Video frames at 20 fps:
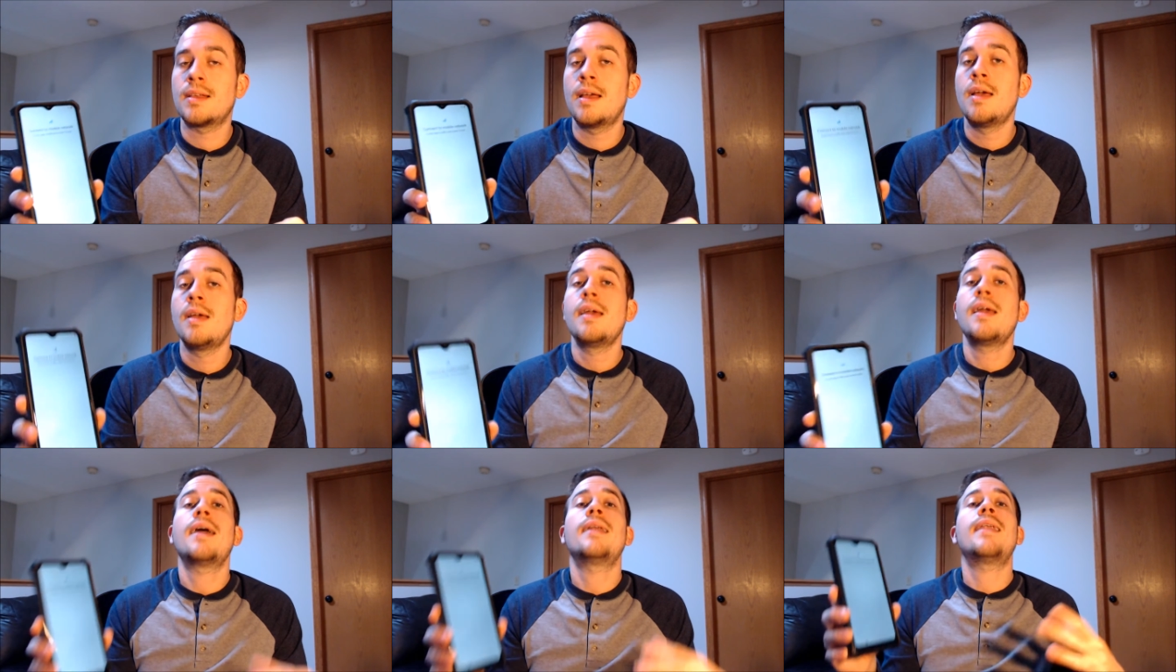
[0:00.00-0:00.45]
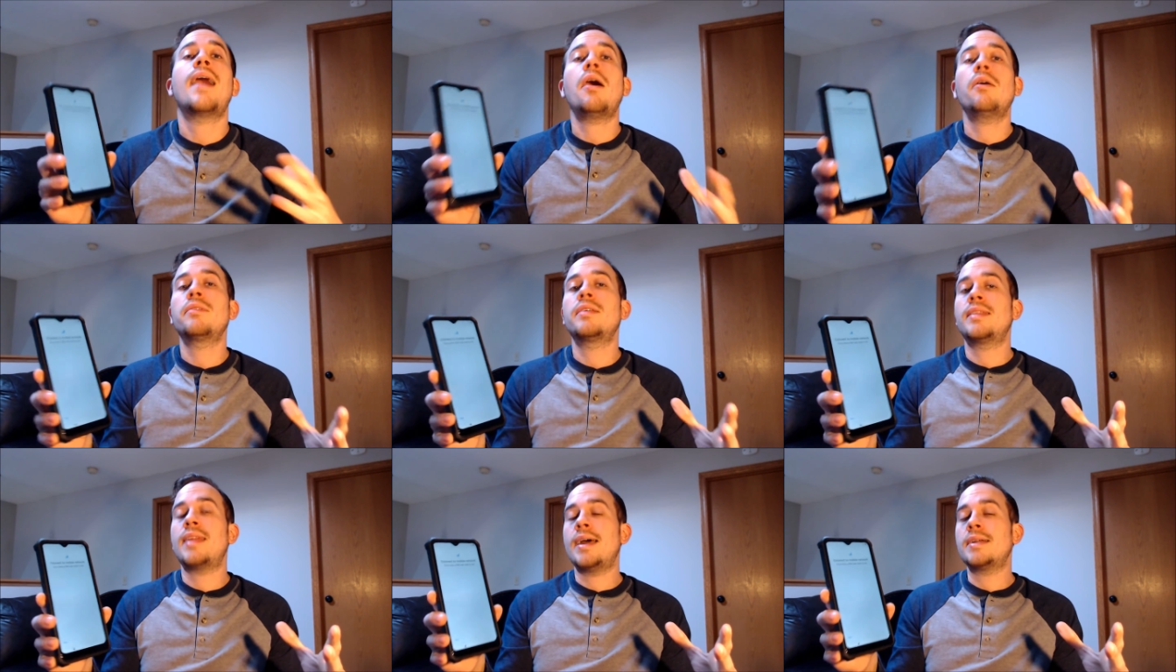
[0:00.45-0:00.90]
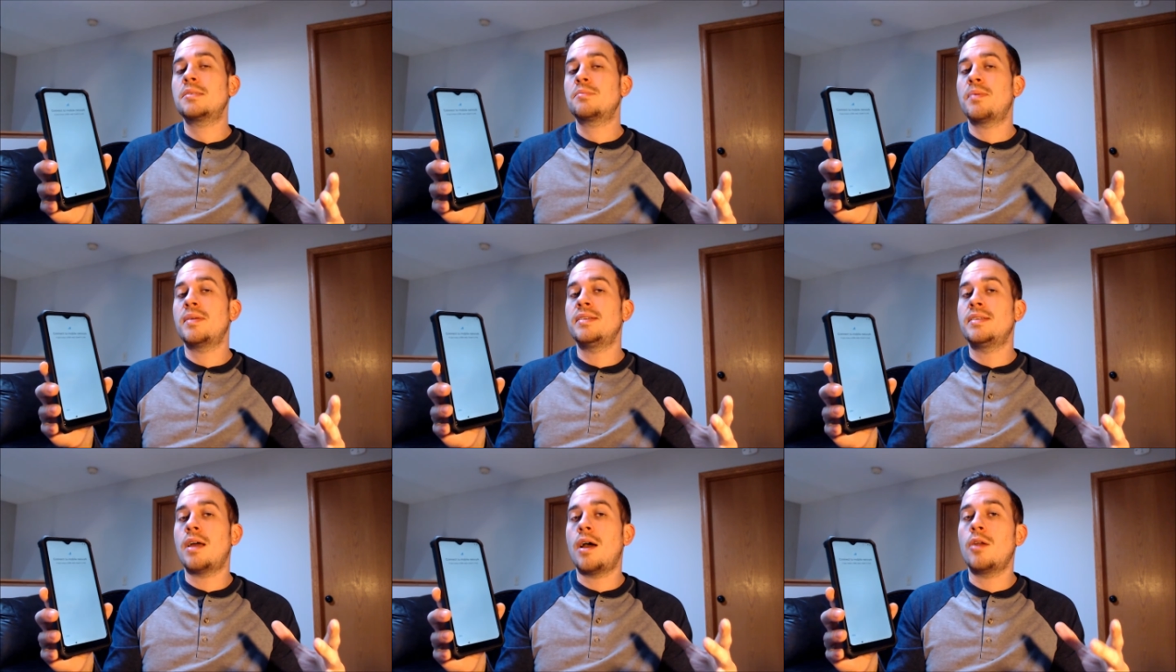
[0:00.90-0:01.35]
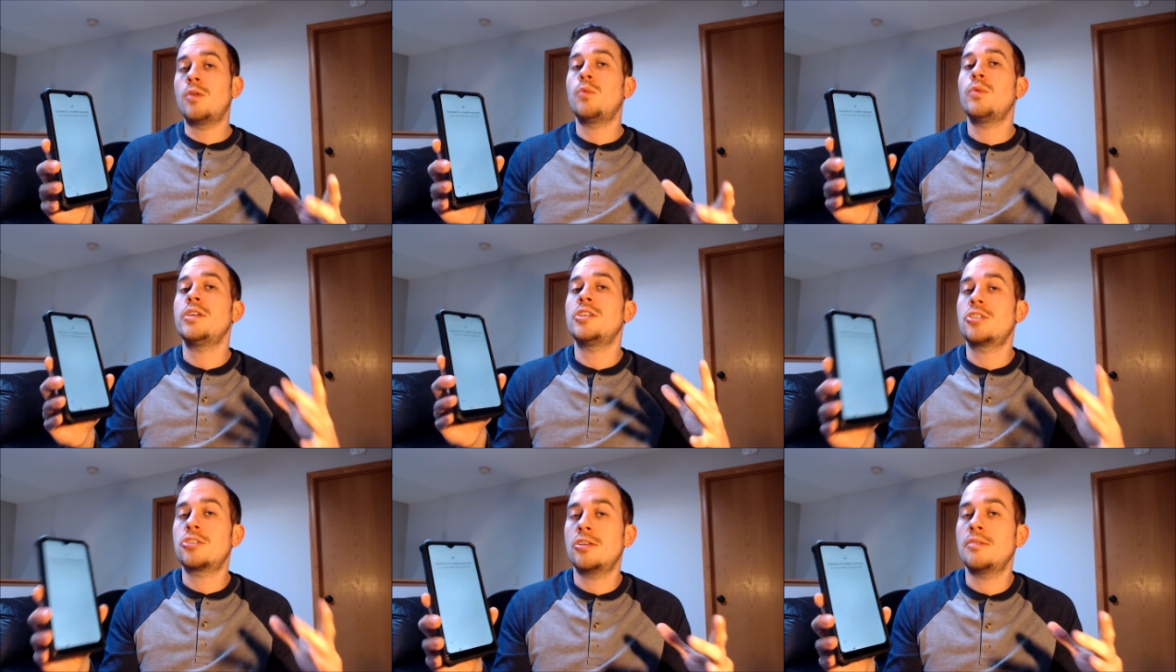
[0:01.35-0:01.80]
Now that that's been done, we
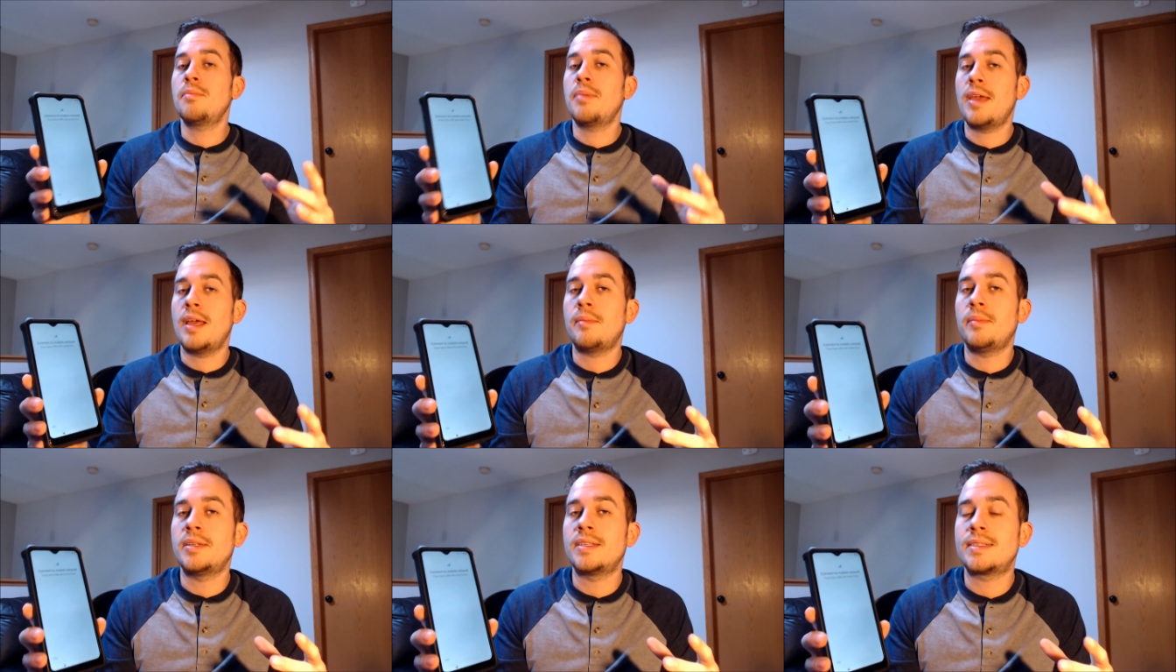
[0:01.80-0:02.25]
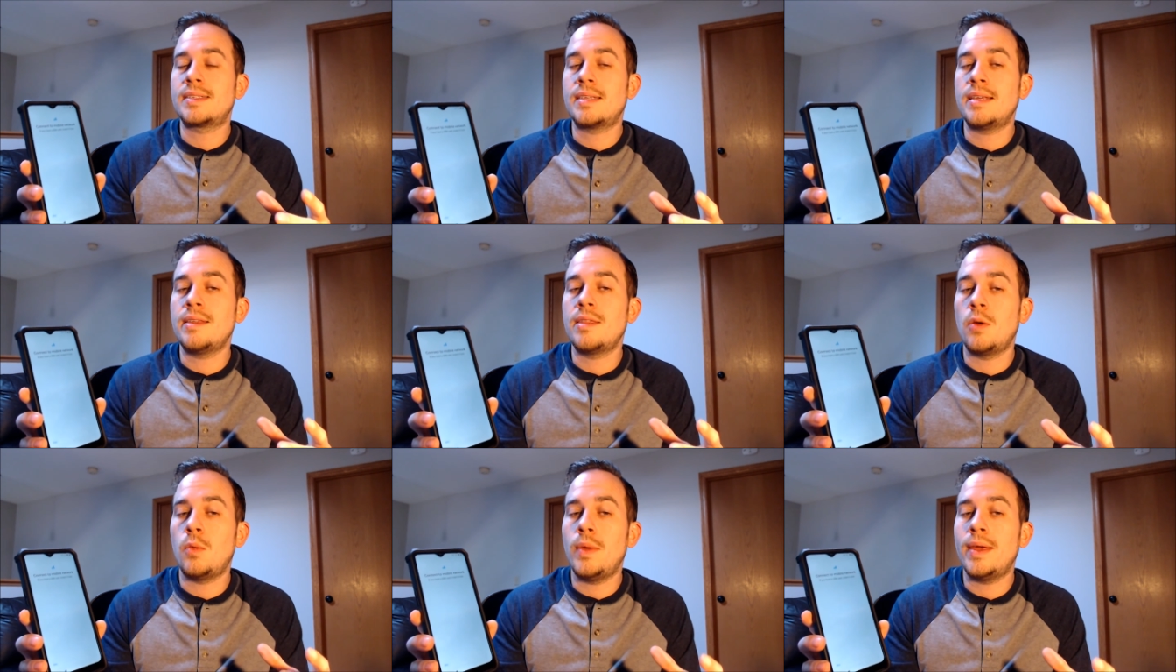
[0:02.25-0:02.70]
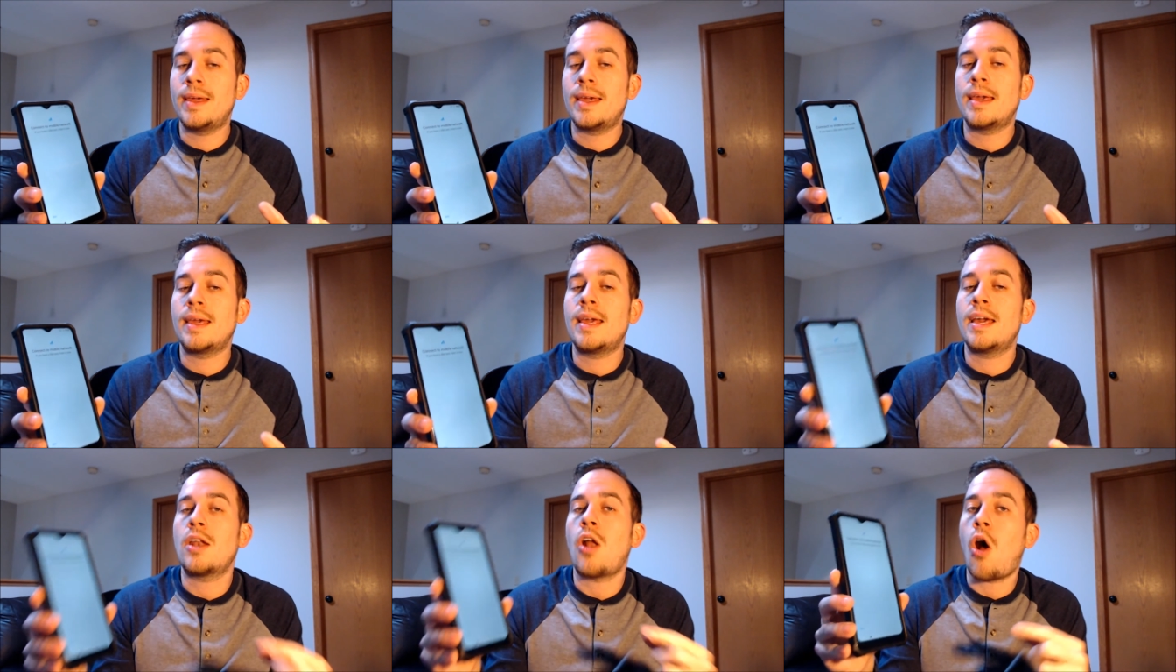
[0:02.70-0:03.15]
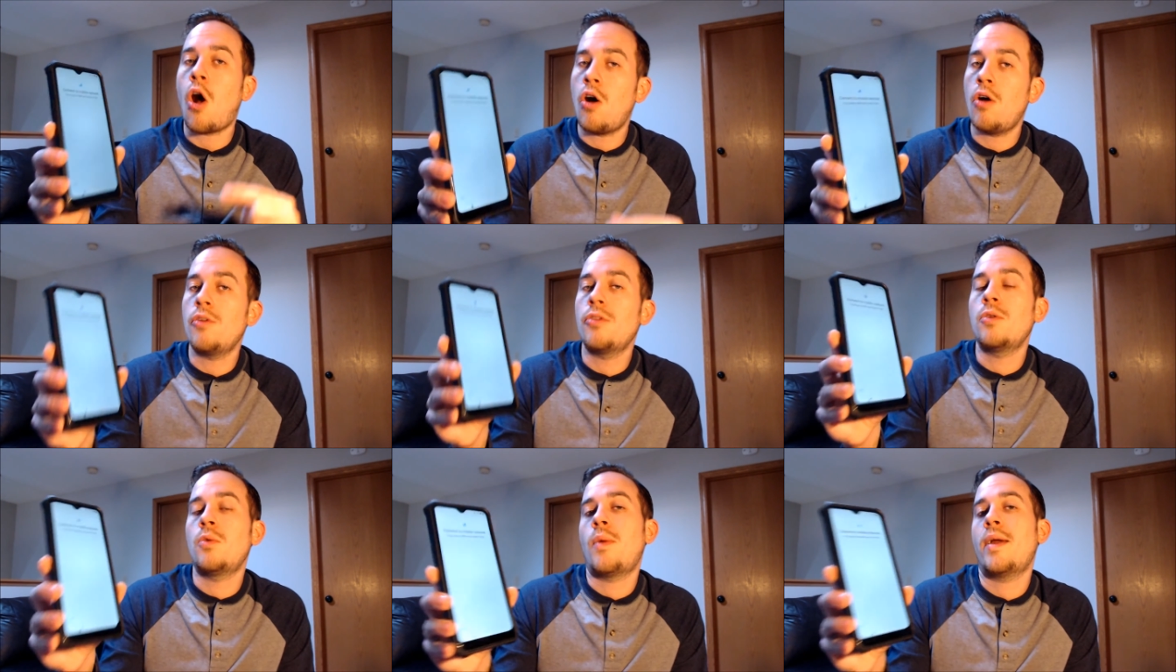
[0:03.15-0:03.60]
should be able to see that we can get all
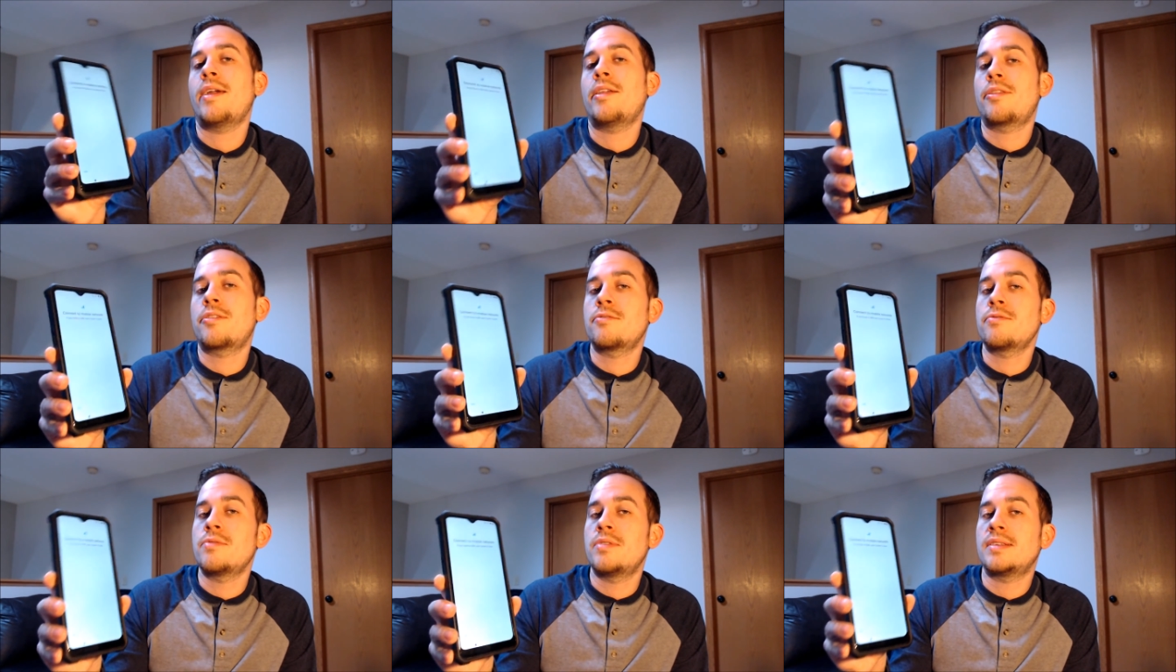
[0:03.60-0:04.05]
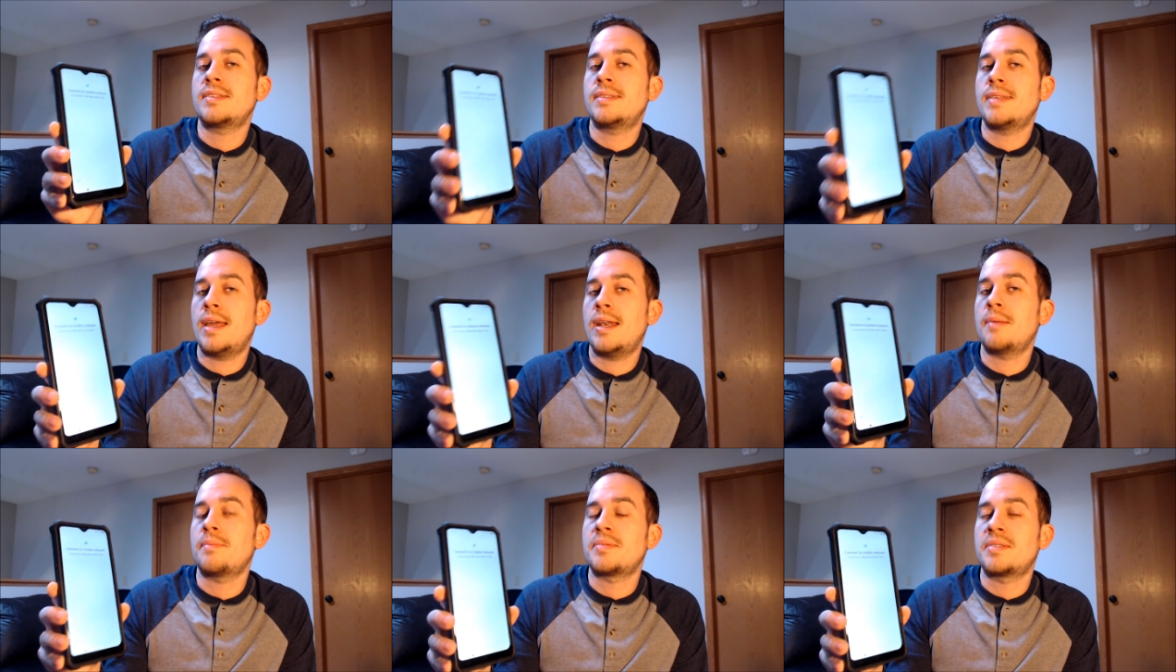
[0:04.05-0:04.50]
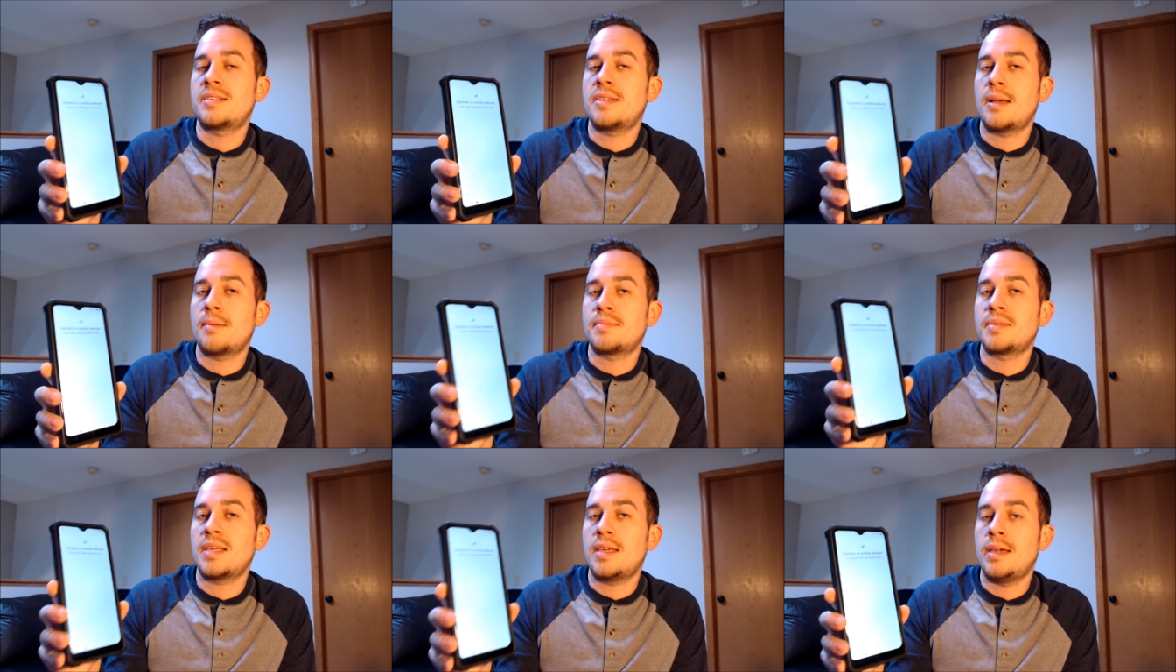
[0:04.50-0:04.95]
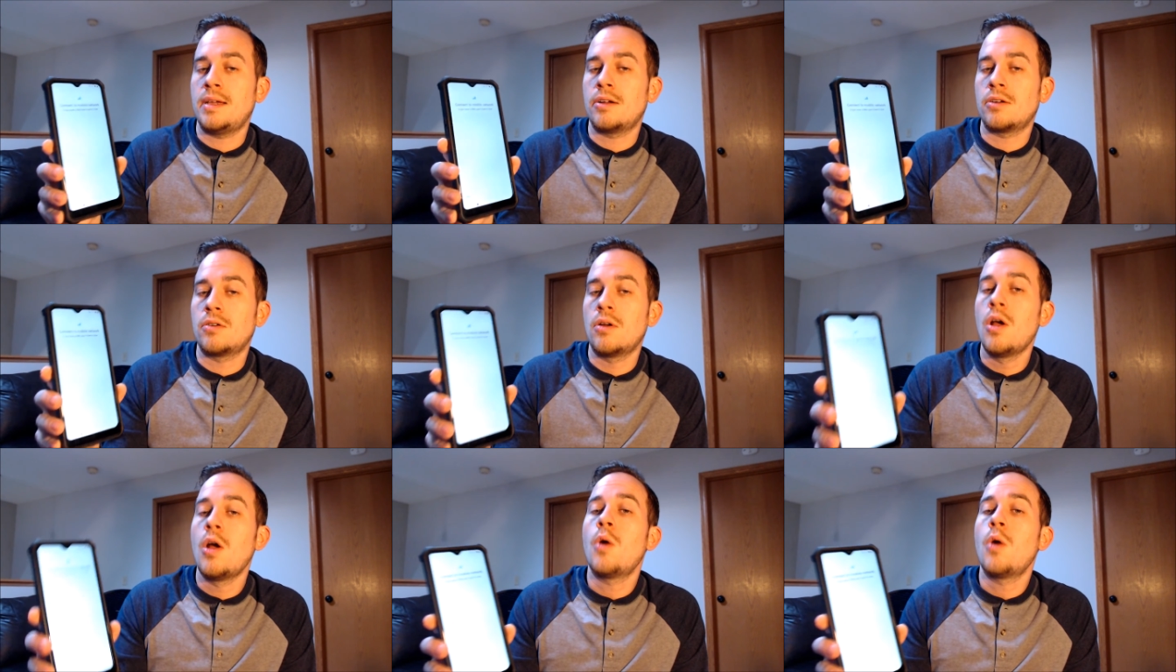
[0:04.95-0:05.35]
the way through the setup steps here